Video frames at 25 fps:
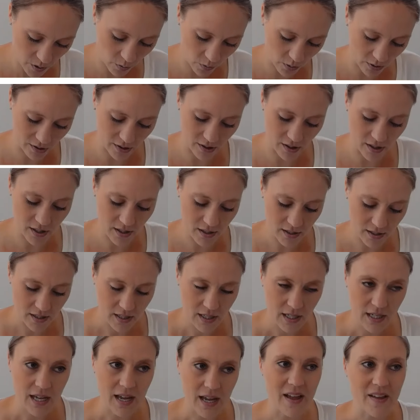a whirl,
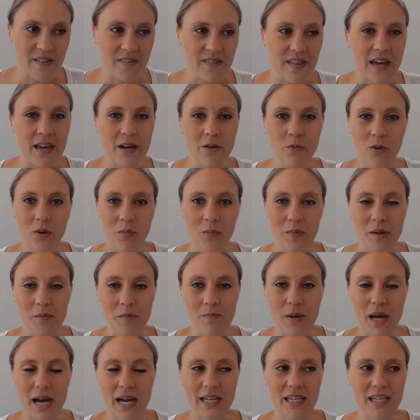and then we'll meet
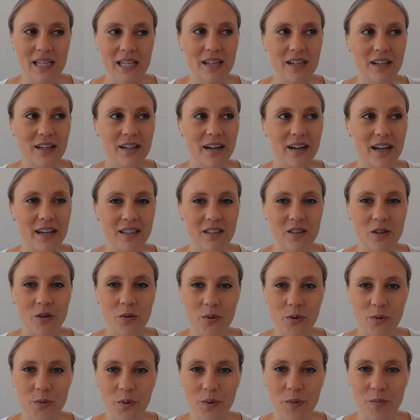back here and go
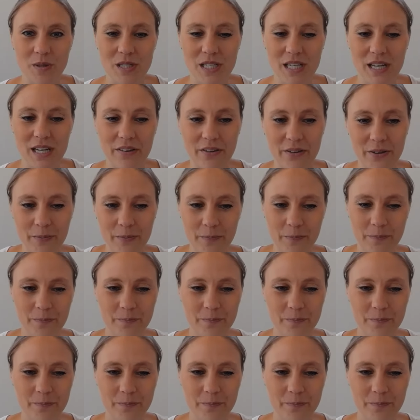through them together.